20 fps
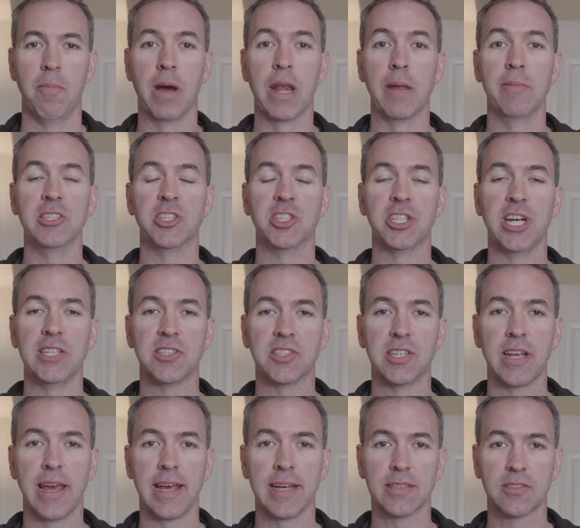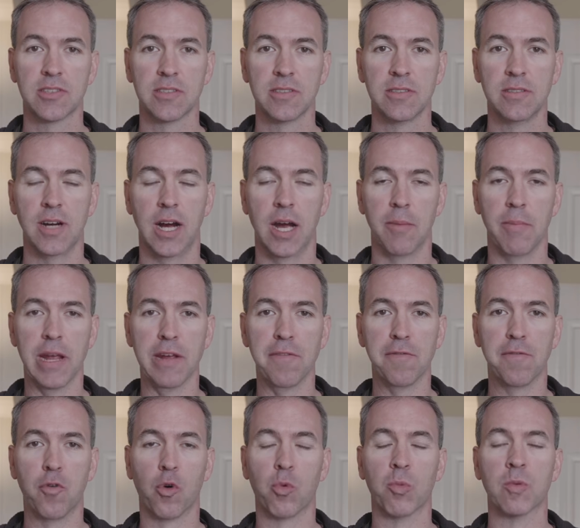My name is Jason Hanson. I'm a
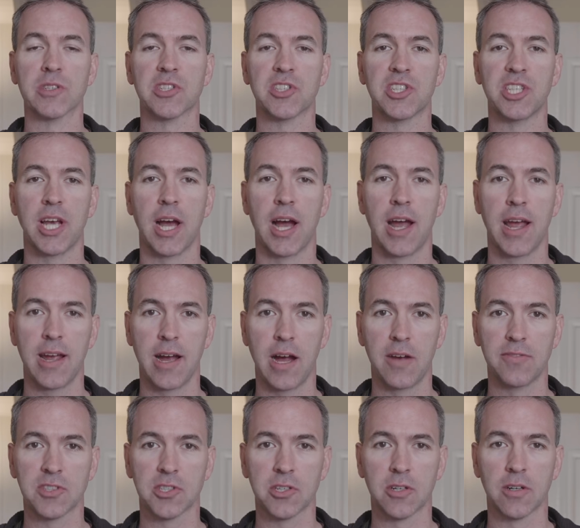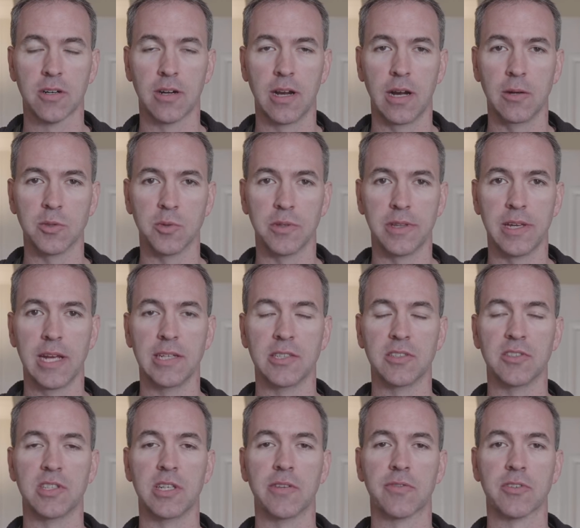former CIA officer. I was with the
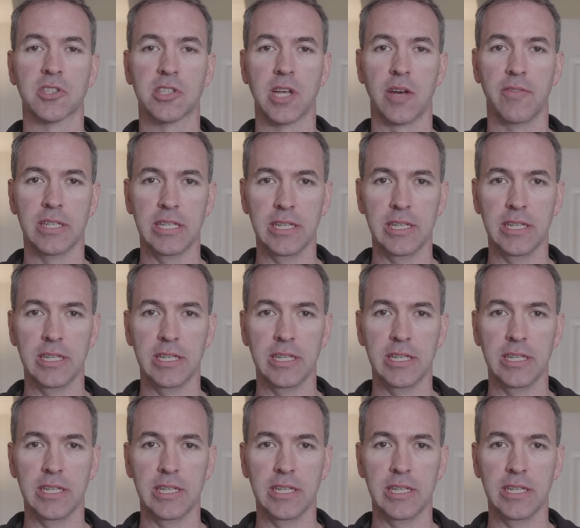agency for seven